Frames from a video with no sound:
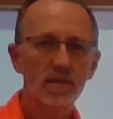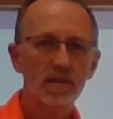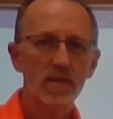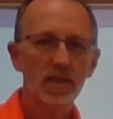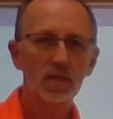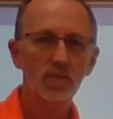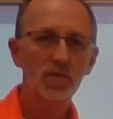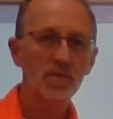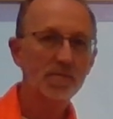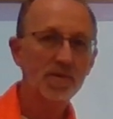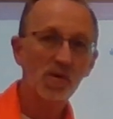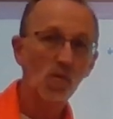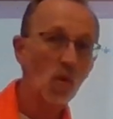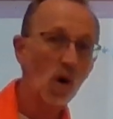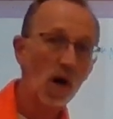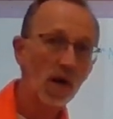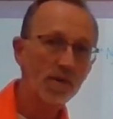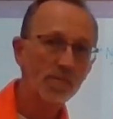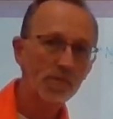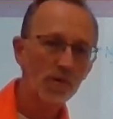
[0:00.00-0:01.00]
It would be
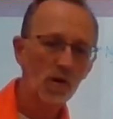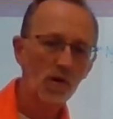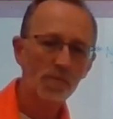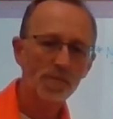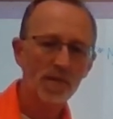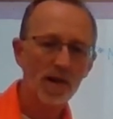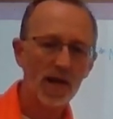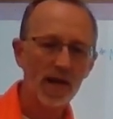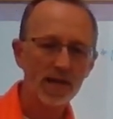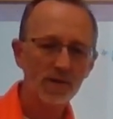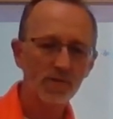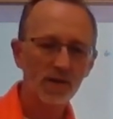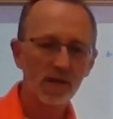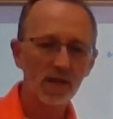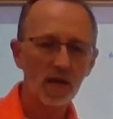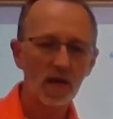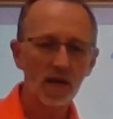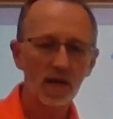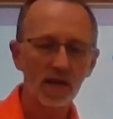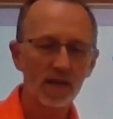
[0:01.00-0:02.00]
1 propyne
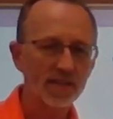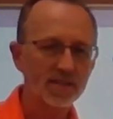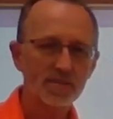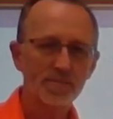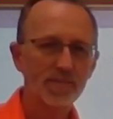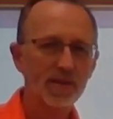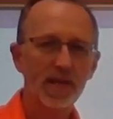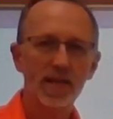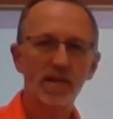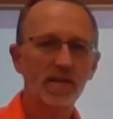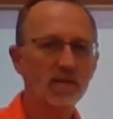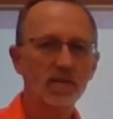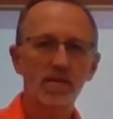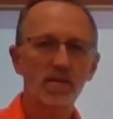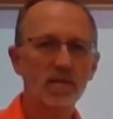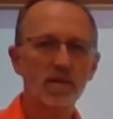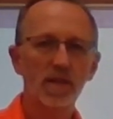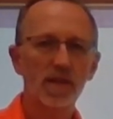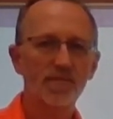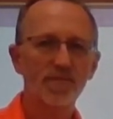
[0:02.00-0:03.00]
regardless. But
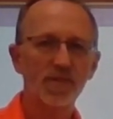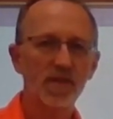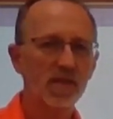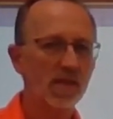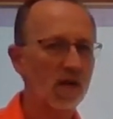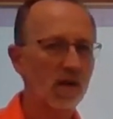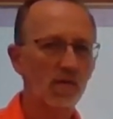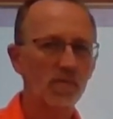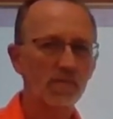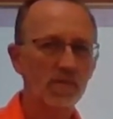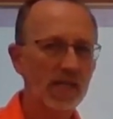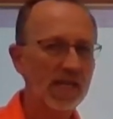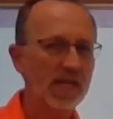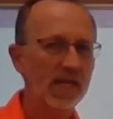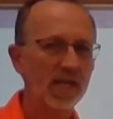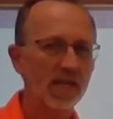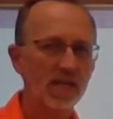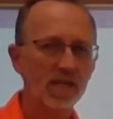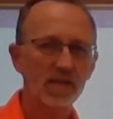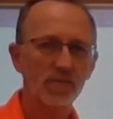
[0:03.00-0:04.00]
if you don't
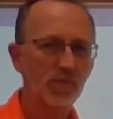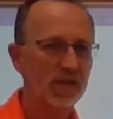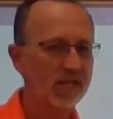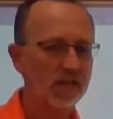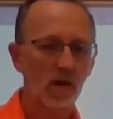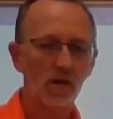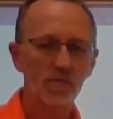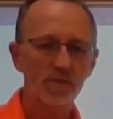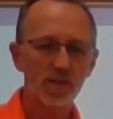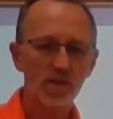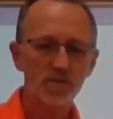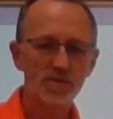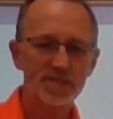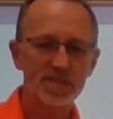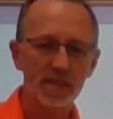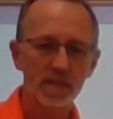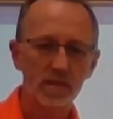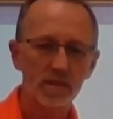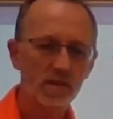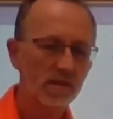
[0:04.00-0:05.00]
need it, we don't use
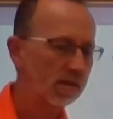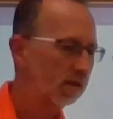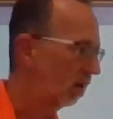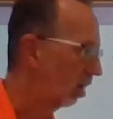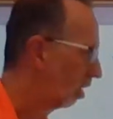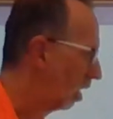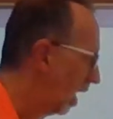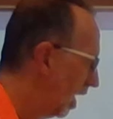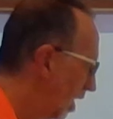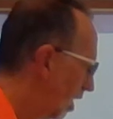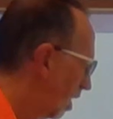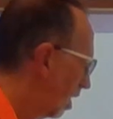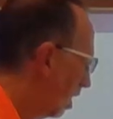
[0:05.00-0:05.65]
it. All right.